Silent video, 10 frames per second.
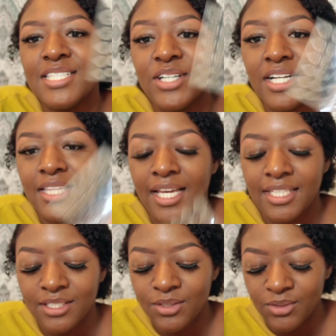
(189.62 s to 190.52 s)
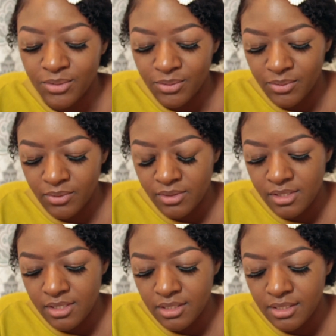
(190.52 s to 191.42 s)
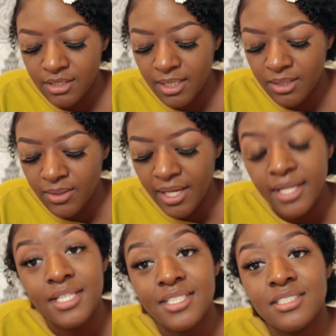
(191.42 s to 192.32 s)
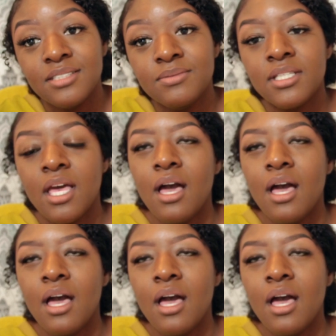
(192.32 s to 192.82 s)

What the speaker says: are like little nail adhesives.